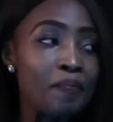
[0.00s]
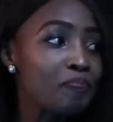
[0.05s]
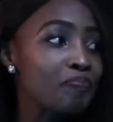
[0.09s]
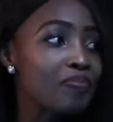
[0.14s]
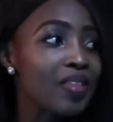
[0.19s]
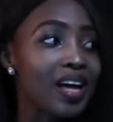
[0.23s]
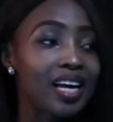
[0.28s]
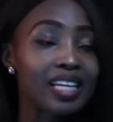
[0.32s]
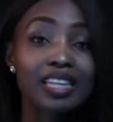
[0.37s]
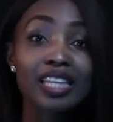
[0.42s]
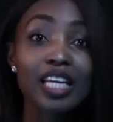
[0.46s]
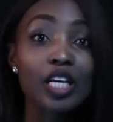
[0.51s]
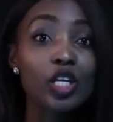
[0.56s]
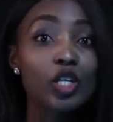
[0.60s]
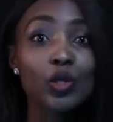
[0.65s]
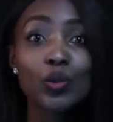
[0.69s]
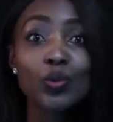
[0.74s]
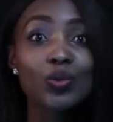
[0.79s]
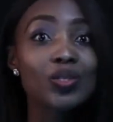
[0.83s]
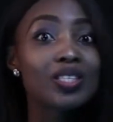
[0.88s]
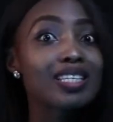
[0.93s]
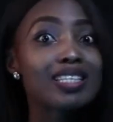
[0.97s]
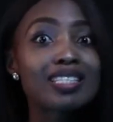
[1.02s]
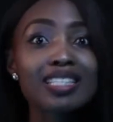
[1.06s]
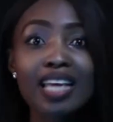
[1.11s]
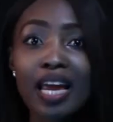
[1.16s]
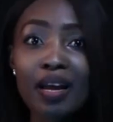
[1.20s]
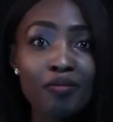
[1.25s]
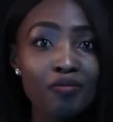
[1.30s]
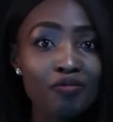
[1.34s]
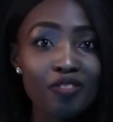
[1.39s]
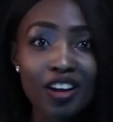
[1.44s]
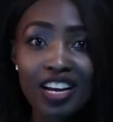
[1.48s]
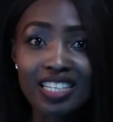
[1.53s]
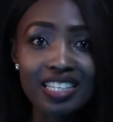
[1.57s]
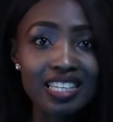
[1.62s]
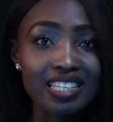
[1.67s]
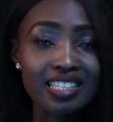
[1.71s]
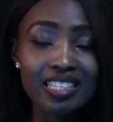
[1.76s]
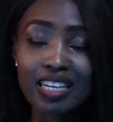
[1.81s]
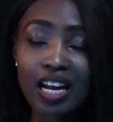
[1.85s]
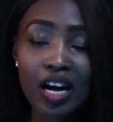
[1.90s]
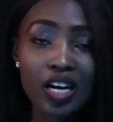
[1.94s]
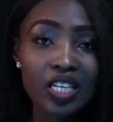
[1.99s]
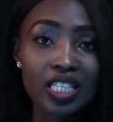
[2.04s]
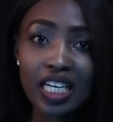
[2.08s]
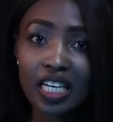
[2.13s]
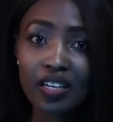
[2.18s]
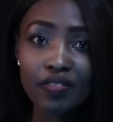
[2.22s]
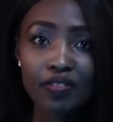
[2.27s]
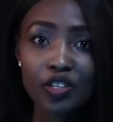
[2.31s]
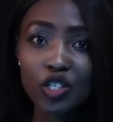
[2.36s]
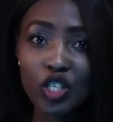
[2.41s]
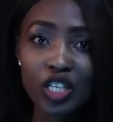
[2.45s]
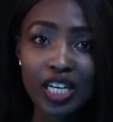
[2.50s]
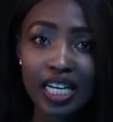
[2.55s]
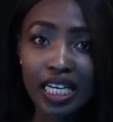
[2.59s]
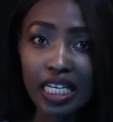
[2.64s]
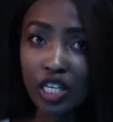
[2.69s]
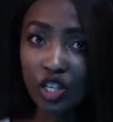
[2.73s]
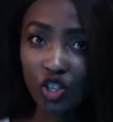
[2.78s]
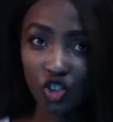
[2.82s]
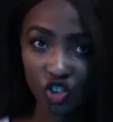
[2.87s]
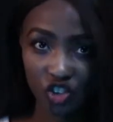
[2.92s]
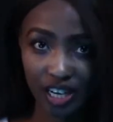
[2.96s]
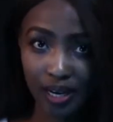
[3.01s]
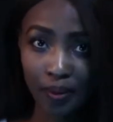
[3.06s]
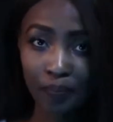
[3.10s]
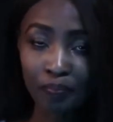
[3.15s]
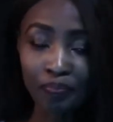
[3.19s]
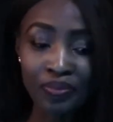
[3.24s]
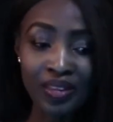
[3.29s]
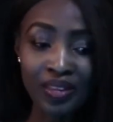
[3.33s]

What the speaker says: that they use the same faces in our television industry.